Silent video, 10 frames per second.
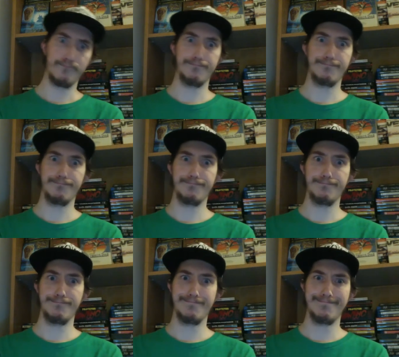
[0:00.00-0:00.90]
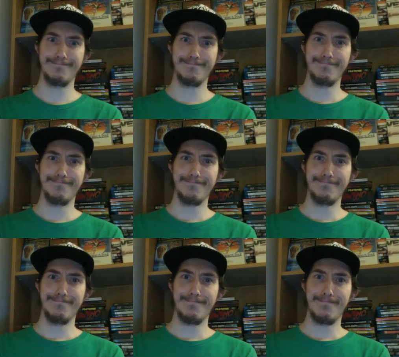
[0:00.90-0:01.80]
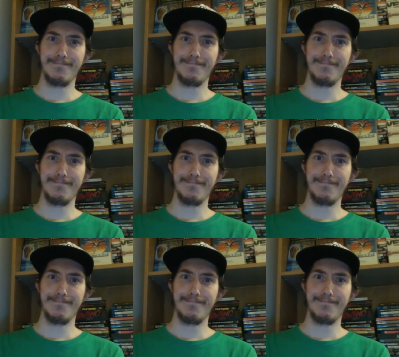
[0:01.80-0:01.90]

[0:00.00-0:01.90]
[no speech]